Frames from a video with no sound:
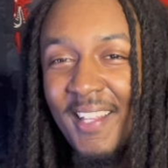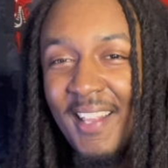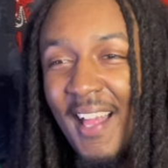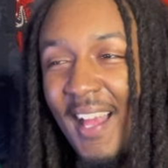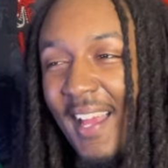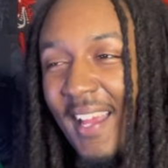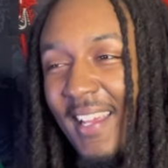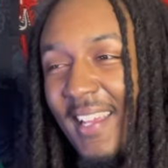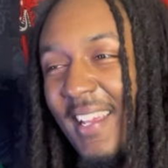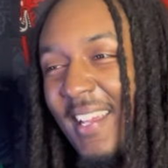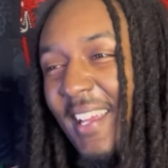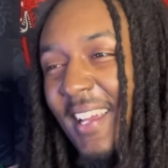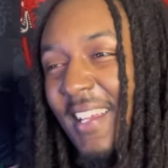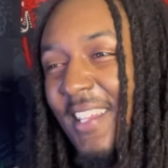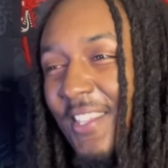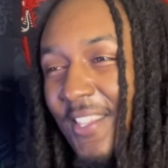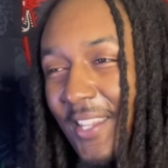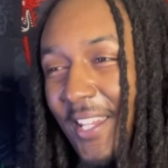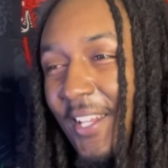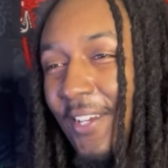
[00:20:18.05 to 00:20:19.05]
like,
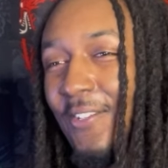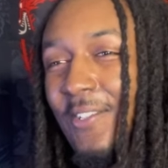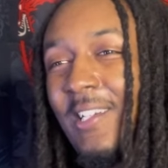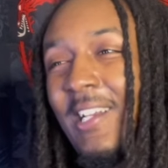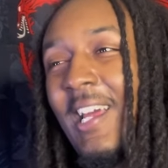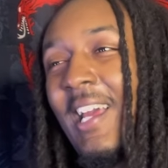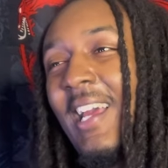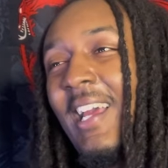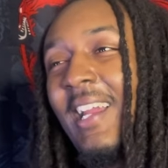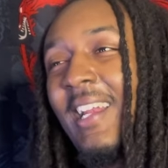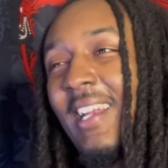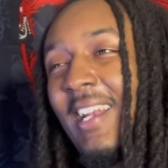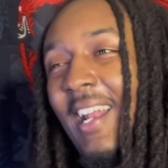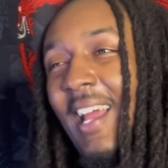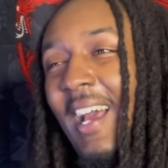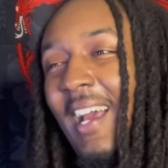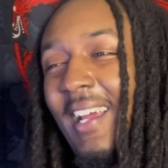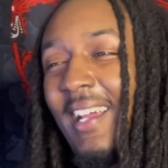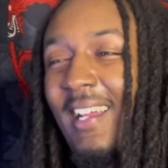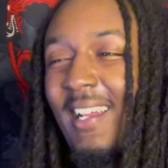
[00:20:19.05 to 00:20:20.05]
do that.
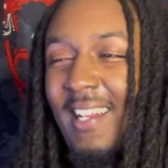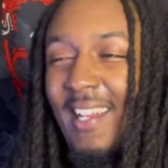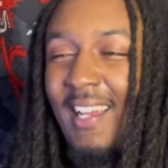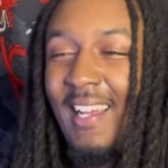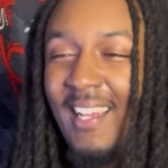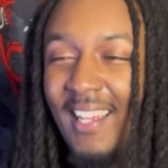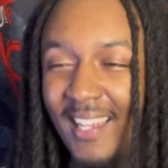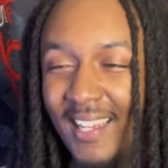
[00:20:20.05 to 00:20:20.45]
Like,